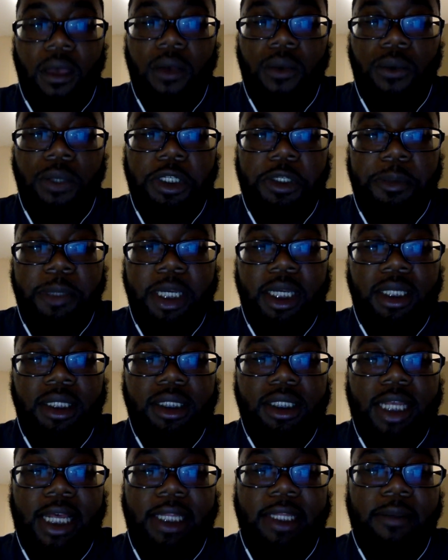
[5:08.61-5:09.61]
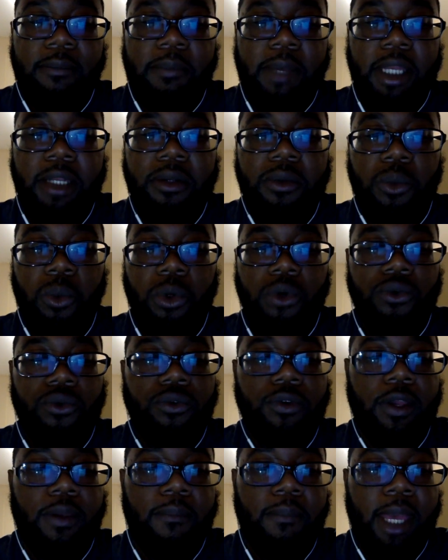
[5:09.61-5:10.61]
which means that the men will
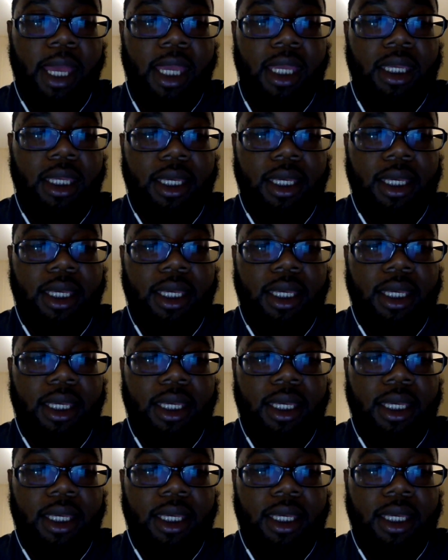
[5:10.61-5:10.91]
remain